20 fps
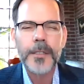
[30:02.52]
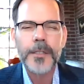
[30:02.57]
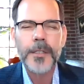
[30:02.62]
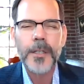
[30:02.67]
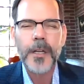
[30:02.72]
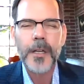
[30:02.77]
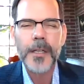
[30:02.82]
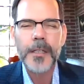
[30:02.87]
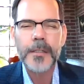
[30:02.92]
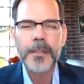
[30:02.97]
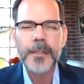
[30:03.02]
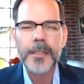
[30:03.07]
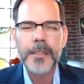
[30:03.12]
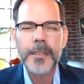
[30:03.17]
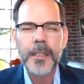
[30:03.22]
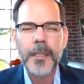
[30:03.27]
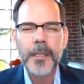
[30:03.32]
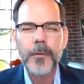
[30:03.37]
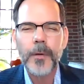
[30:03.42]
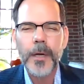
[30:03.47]
to try and
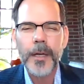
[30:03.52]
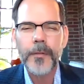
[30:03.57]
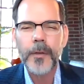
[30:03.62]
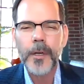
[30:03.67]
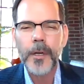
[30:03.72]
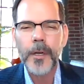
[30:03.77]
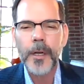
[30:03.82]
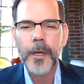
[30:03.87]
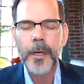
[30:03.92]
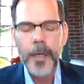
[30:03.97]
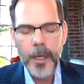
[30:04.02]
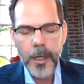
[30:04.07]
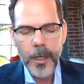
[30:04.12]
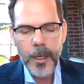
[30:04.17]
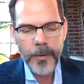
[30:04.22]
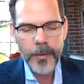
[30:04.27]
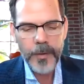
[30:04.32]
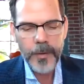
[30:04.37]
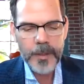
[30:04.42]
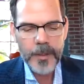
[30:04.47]
see whether
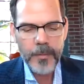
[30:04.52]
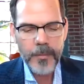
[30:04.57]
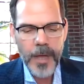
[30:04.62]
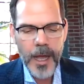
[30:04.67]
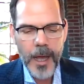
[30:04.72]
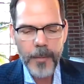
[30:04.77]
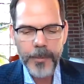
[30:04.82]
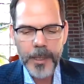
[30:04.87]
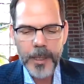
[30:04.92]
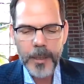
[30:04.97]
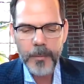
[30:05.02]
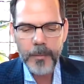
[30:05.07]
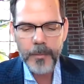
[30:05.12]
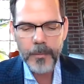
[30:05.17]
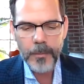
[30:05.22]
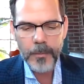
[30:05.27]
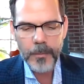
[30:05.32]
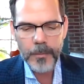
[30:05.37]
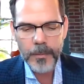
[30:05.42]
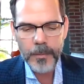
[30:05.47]
this
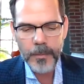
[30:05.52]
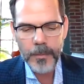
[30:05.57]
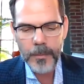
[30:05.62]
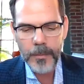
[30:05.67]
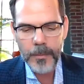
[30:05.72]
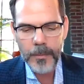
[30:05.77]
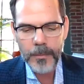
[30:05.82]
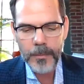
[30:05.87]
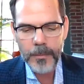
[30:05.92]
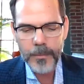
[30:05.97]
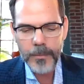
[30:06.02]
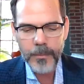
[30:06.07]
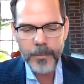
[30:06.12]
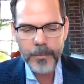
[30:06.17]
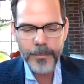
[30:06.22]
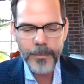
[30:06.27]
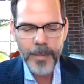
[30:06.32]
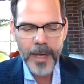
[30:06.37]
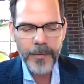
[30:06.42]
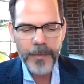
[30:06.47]
mapping
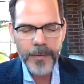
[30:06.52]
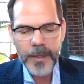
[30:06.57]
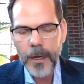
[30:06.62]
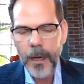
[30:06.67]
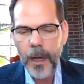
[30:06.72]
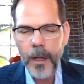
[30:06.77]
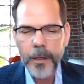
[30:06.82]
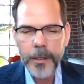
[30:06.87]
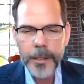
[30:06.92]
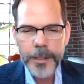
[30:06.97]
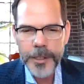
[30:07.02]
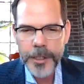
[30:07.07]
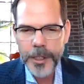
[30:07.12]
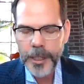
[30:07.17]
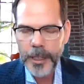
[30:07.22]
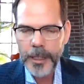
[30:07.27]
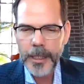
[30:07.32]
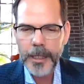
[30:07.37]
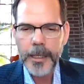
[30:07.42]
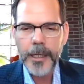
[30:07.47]

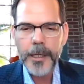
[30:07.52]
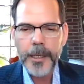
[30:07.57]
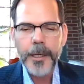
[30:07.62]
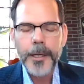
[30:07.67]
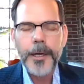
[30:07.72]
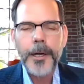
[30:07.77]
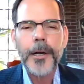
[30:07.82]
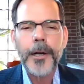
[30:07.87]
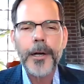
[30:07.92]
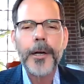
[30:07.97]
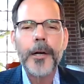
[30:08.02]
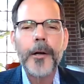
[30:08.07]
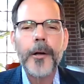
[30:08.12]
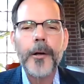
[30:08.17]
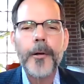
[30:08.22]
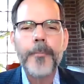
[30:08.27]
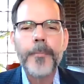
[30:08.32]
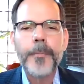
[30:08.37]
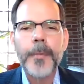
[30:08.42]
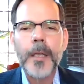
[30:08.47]
methodology
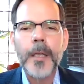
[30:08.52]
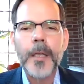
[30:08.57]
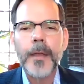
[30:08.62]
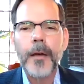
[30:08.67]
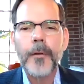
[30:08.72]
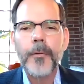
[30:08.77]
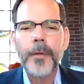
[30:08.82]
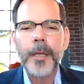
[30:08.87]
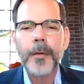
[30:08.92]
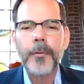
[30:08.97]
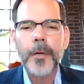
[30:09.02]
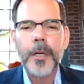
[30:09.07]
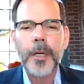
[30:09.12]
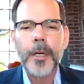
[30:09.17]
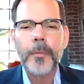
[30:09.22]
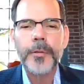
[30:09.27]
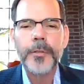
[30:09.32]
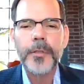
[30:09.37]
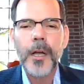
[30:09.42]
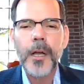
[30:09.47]
um, that we were
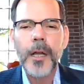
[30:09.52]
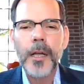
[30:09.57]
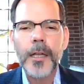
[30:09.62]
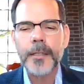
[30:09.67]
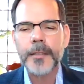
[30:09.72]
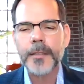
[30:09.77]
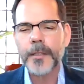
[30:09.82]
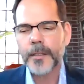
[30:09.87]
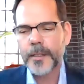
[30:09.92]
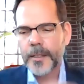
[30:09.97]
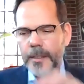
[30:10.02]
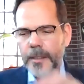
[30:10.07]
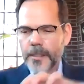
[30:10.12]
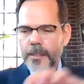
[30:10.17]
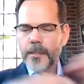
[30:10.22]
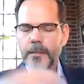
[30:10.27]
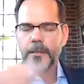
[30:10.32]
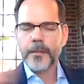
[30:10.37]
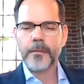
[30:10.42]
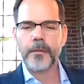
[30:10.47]
applying to
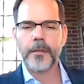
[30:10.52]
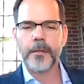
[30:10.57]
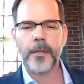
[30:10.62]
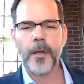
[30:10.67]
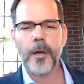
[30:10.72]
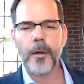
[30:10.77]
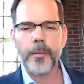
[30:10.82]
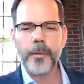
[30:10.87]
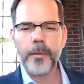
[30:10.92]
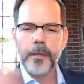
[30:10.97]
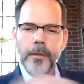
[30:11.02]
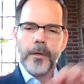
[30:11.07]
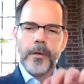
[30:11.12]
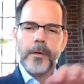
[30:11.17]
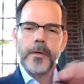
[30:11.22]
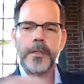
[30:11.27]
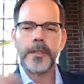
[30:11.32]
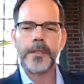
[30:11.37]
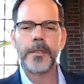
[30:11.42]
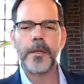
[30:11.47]
these global
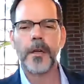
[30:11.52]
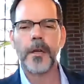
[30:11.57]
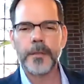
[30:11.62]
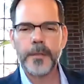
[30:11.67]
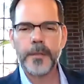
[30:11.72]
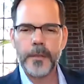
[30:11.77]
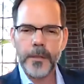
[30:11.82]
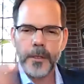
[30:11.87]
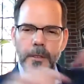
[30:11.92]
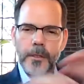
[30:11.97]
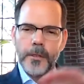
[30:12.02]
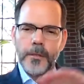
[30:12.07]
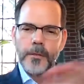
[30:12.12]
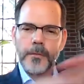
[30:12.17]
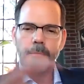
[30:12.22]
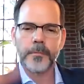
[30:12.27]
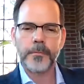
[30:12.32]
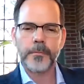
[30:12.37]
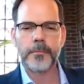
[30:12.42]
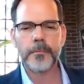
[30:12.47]

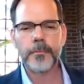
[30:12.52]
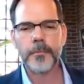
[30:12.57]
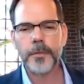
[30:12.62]
horizontal